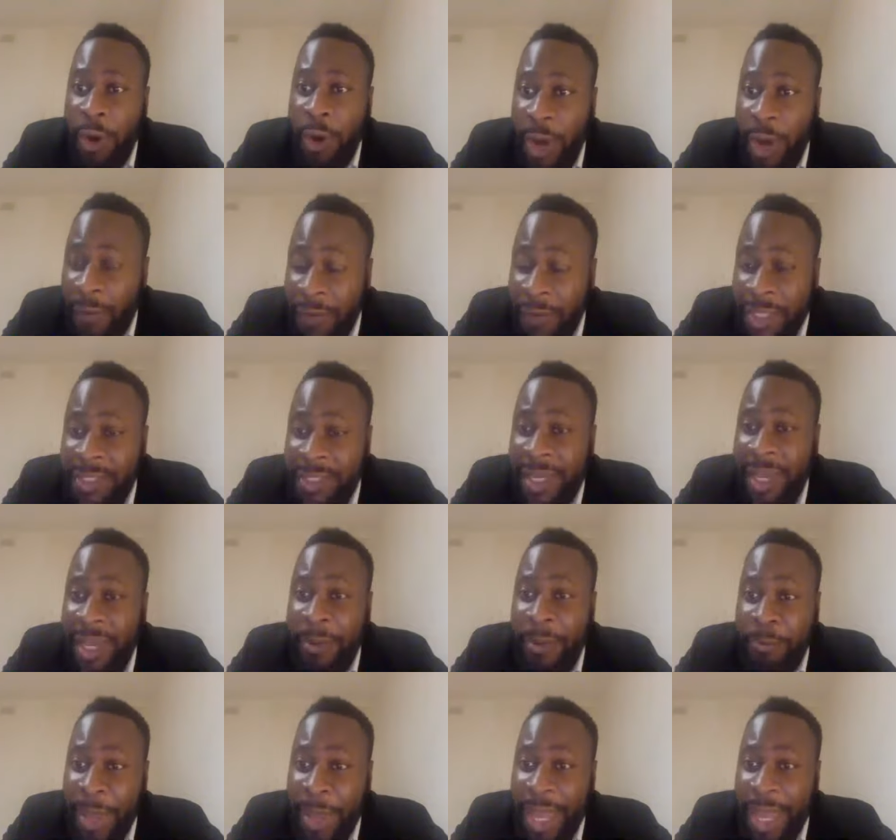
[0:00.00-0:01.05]
of us
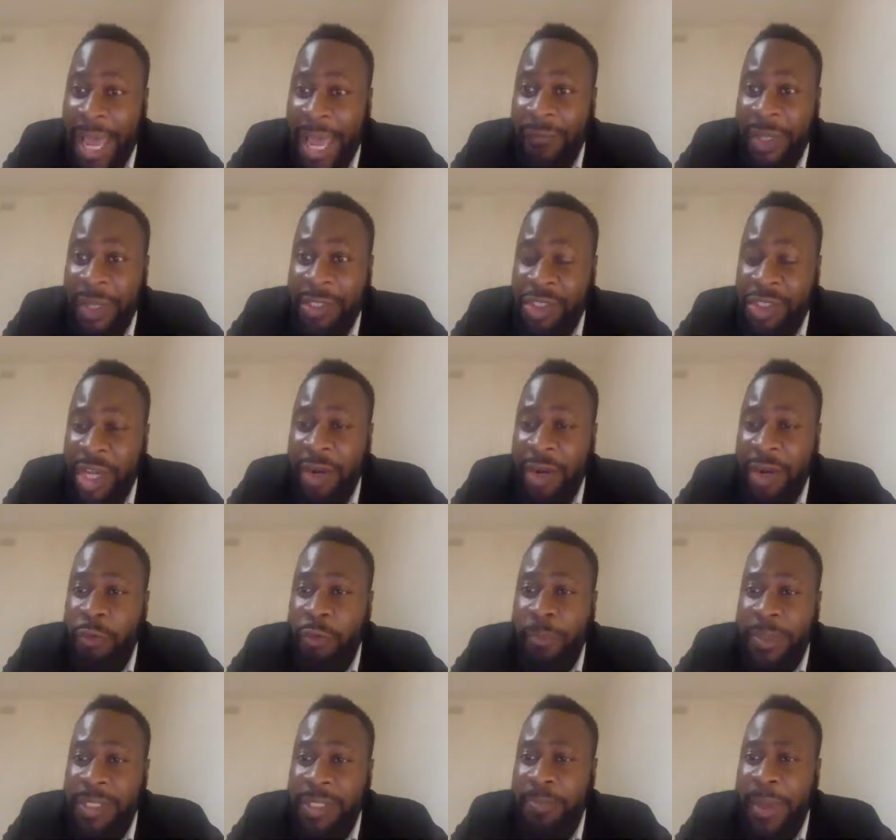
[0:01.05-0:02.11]
here may have a general
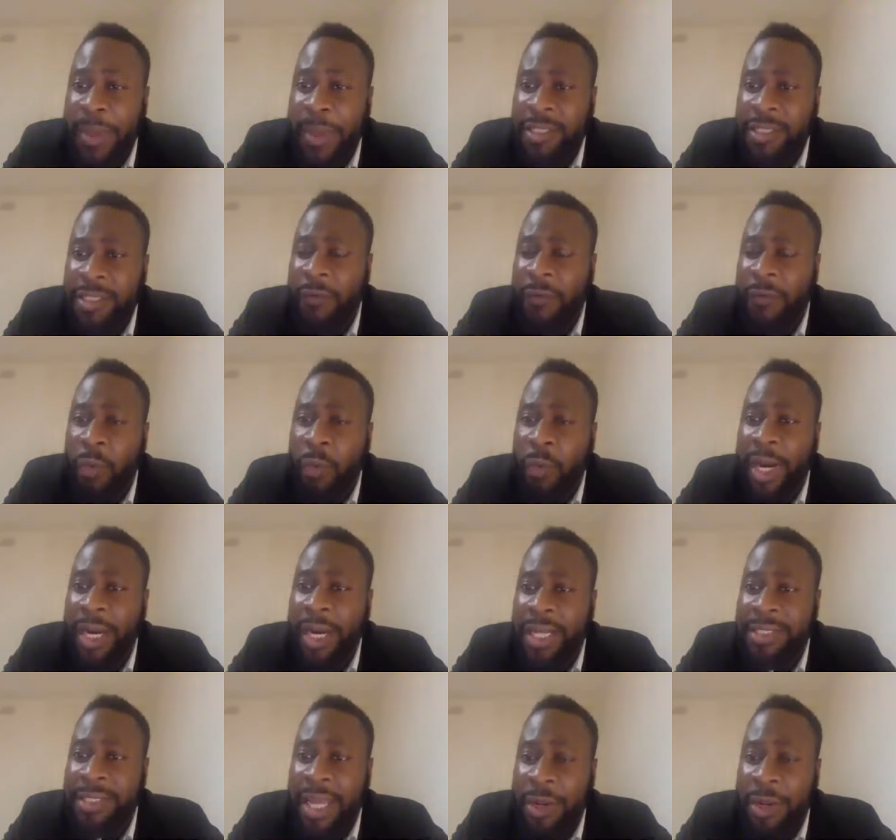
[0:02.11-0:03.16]
perspective of what it
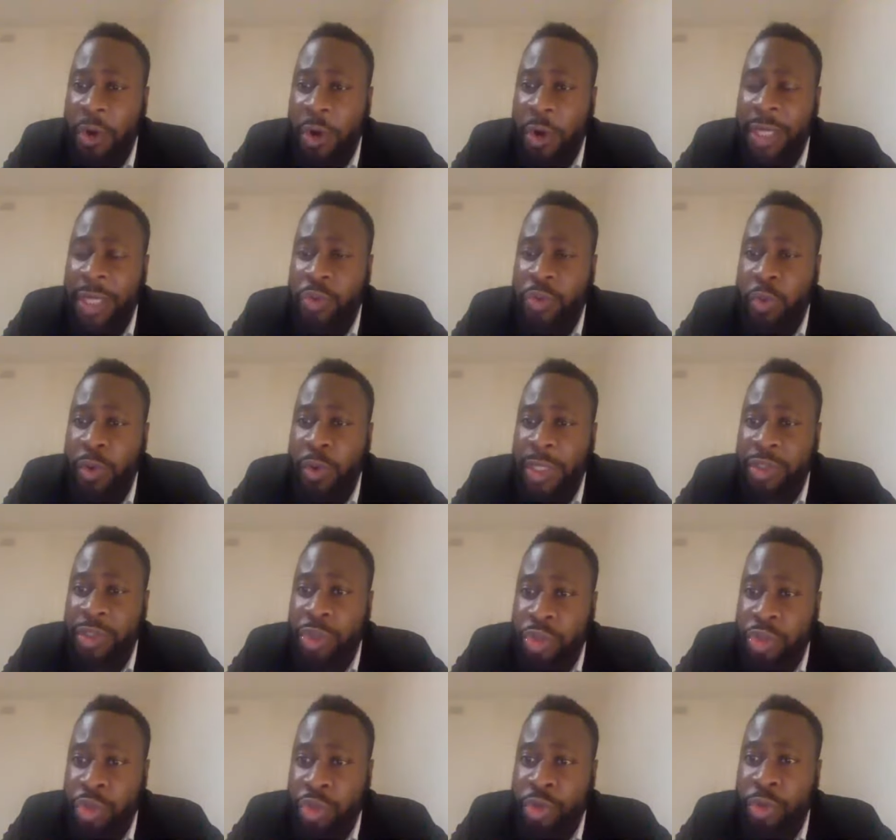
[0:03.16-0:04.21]
is that God has called us to
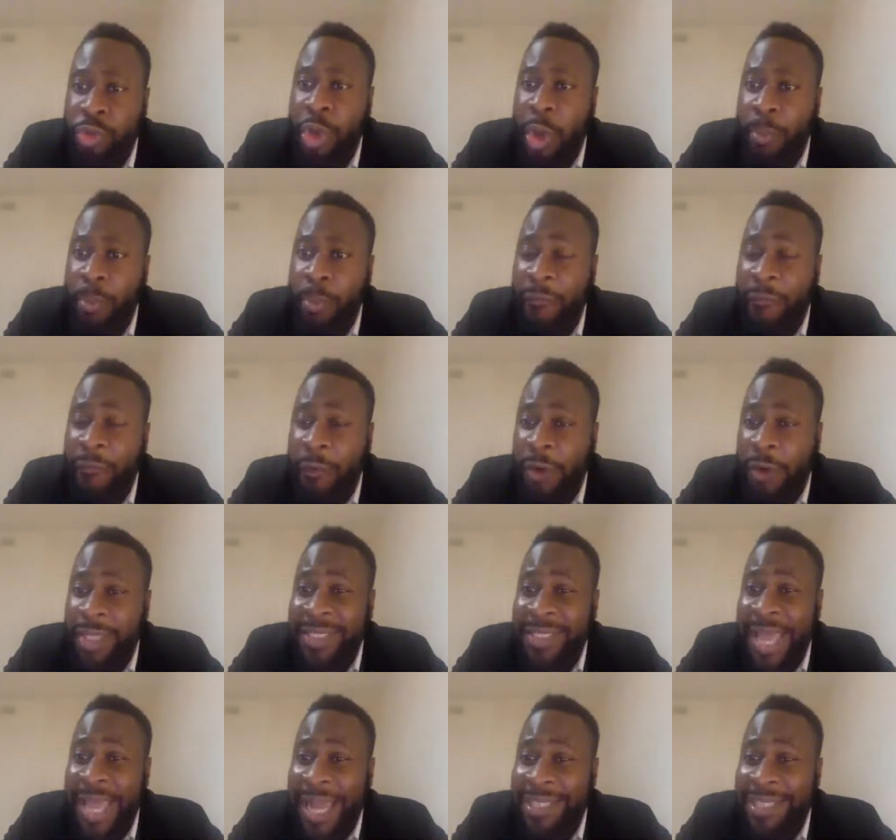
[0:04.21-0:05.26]
do. But for us
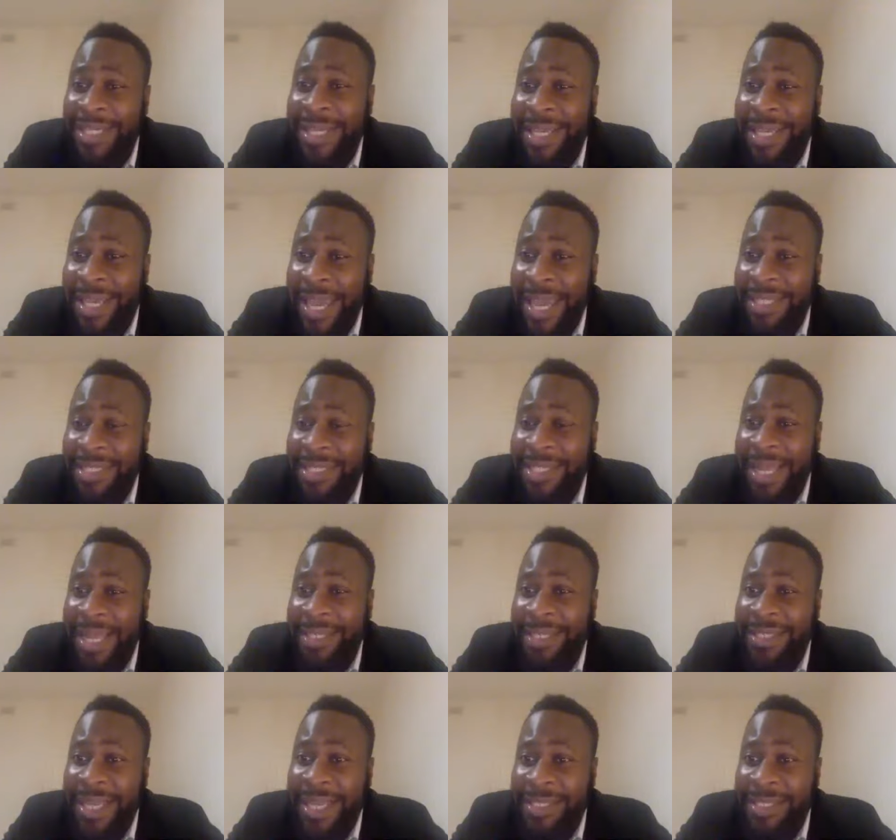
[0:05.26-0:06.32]
to actually get to
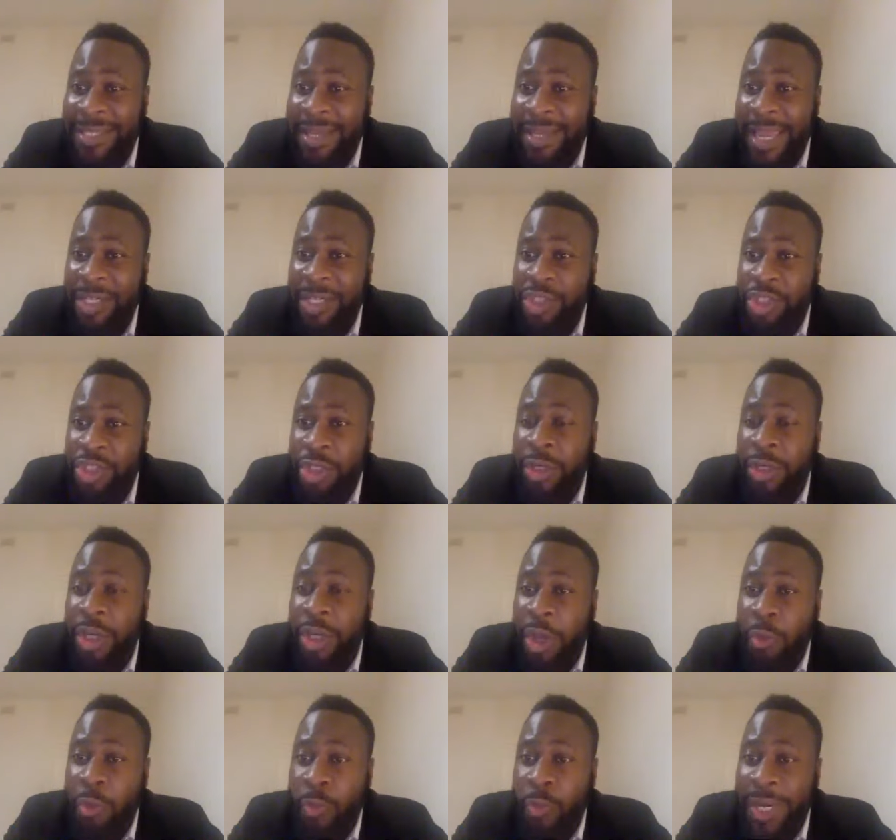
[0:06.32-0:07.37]
that destination,
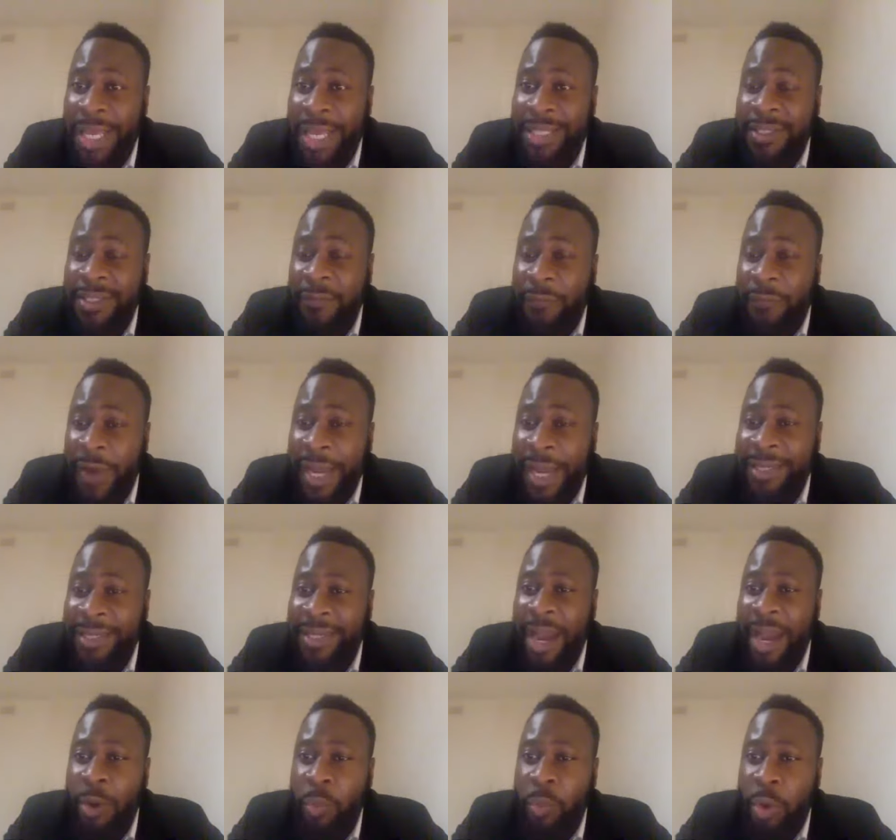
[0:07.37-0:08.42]
we need to find
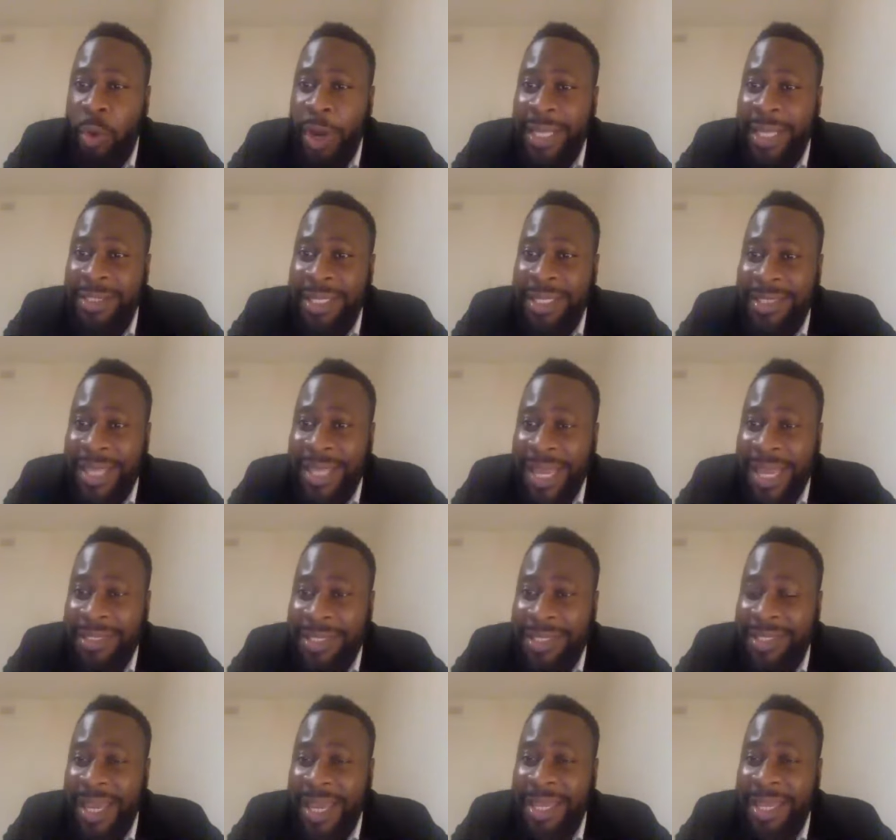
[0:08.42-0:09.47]
out what is the day
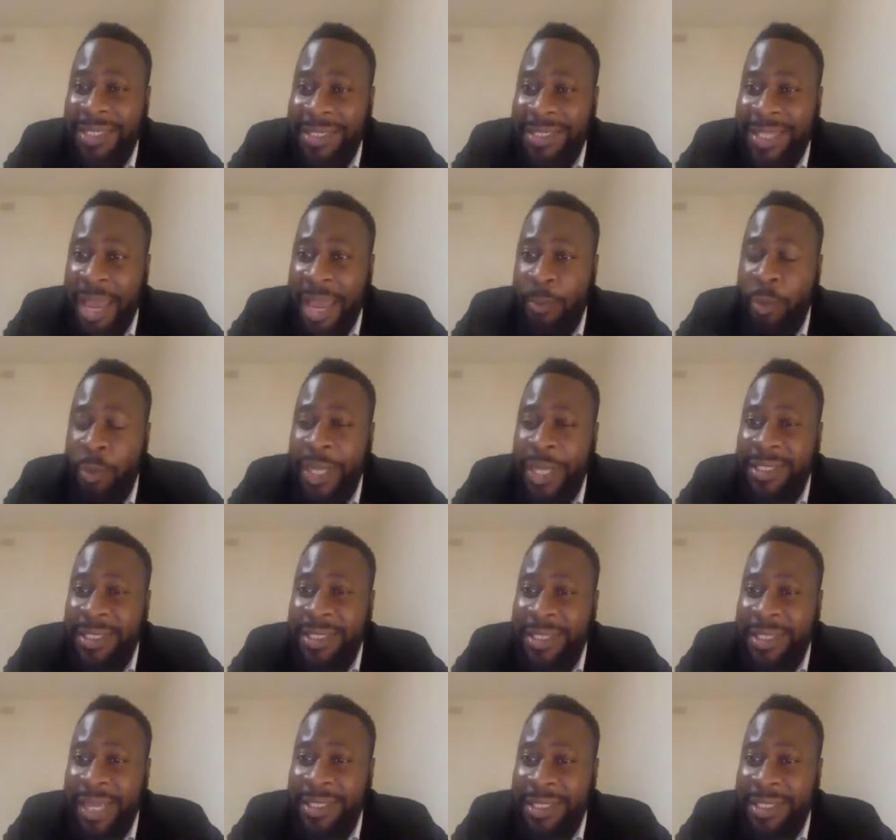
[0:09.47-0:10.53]
to day step, what is the
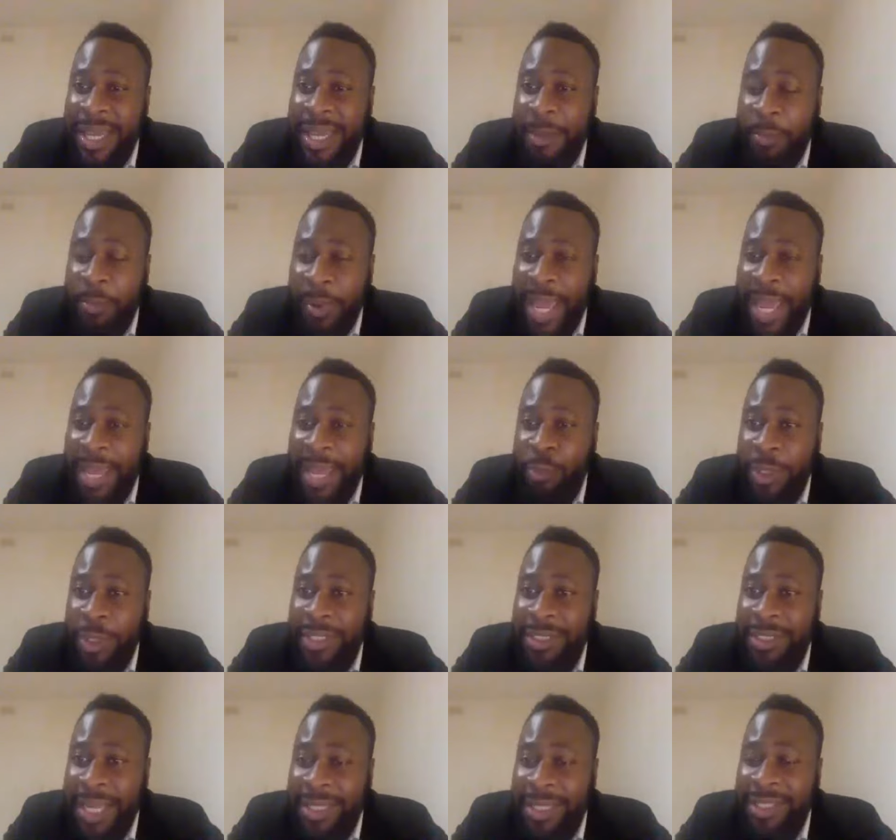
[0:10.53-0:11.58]
day to day plan, what is
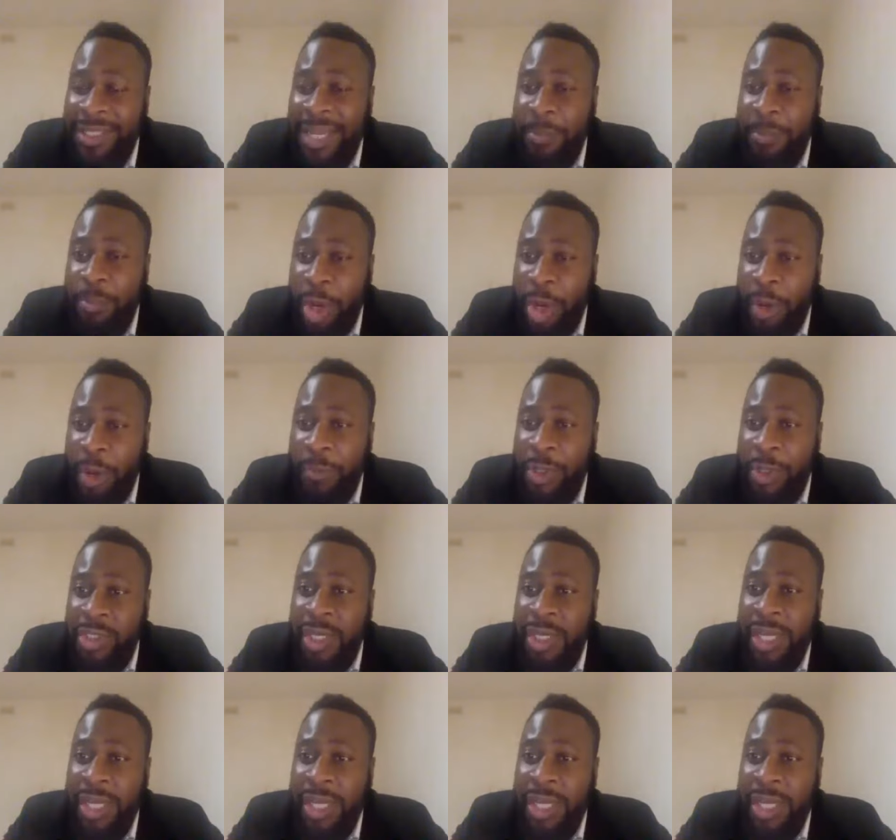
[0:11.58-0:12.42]
the day to day purpose